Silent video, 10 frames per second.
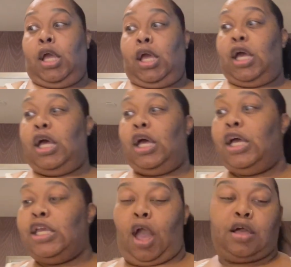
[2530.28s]
Y'all
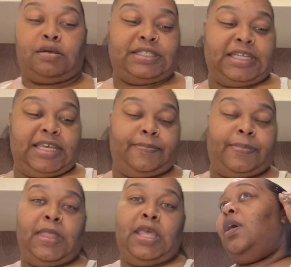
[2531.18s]
gonna see.
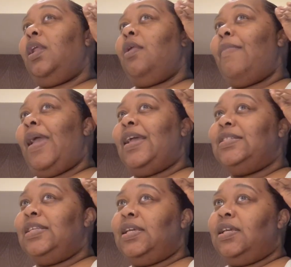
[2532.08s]
An
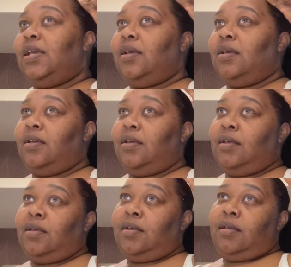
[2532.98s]
amazing
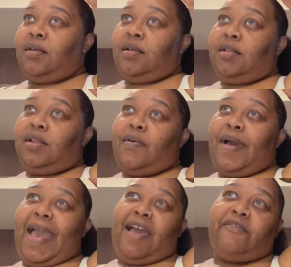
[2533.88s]
little
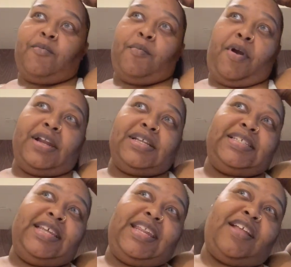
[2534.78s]
hat from Party
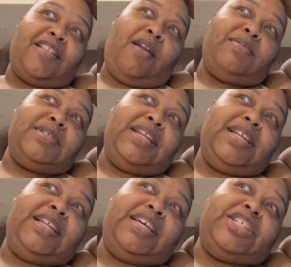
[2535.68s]
City. I thought it was gonna
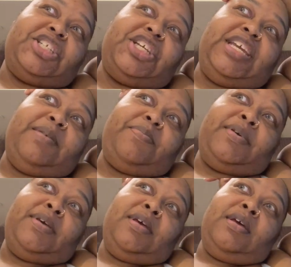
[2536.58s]
look cheap
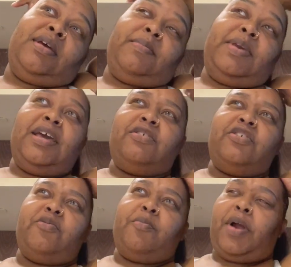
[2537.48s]
because it
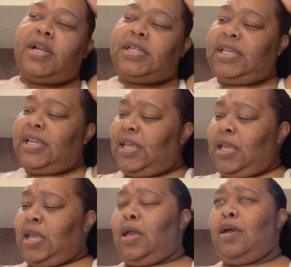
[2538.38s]
was from Party
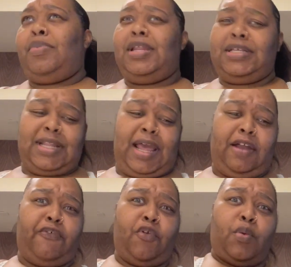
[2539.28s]
City, but it's
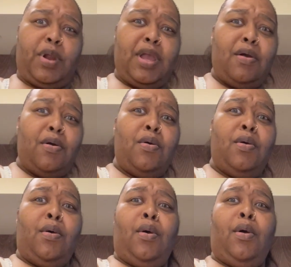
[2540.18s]
like for real
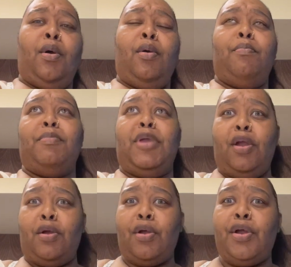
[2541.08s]

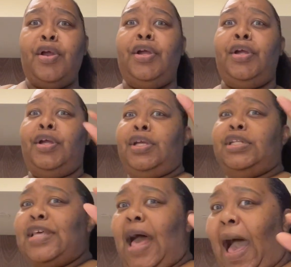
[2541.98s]
mirror
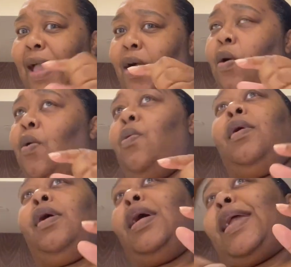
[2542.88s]
tile
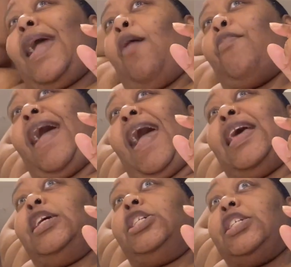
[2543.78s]
cowboy hat.
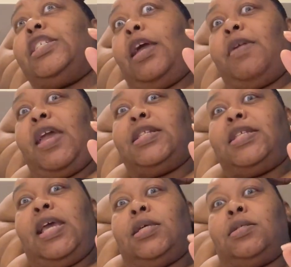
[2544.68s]
It looked just like
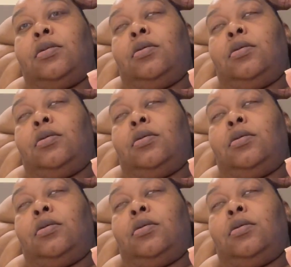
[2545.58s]
Beyonce's.